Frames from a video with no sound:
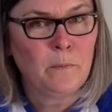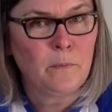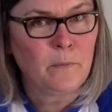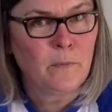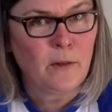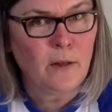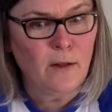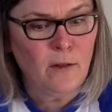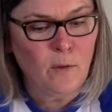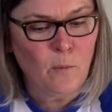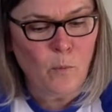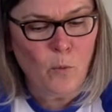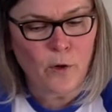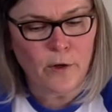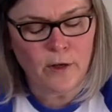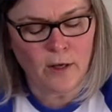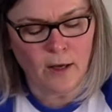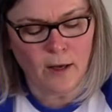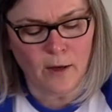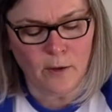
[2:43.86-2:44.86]
Let them
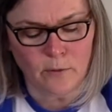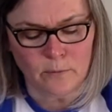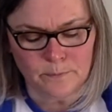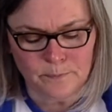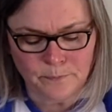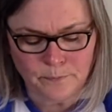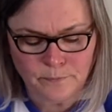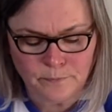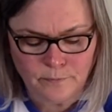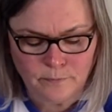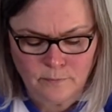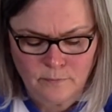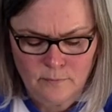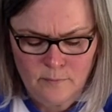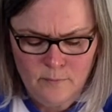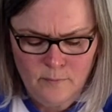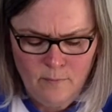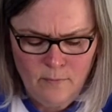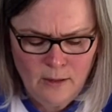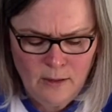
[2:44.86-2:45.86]
work it out.
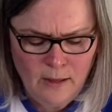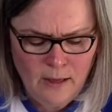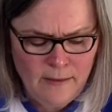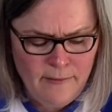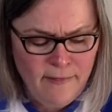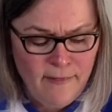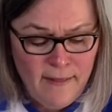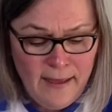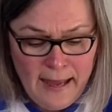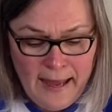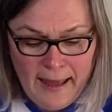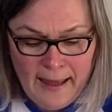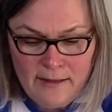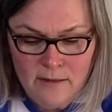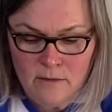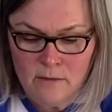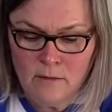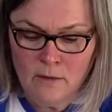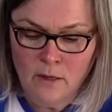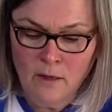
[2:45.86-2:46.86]
And
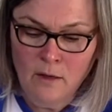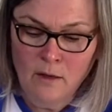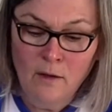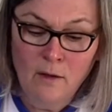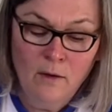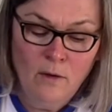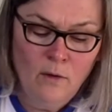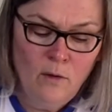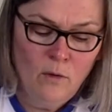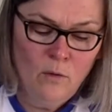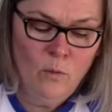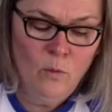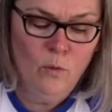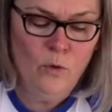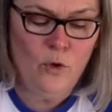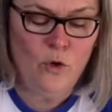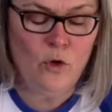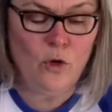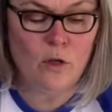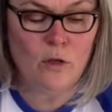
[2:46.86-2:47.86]
then, what
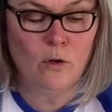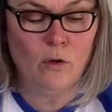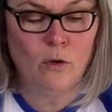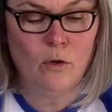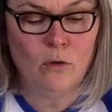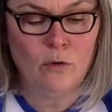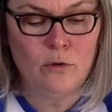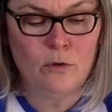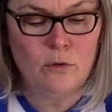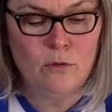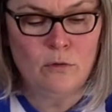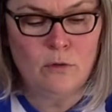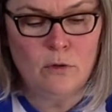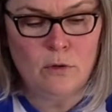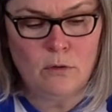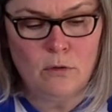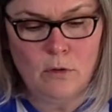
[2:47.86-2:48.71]
you can also do,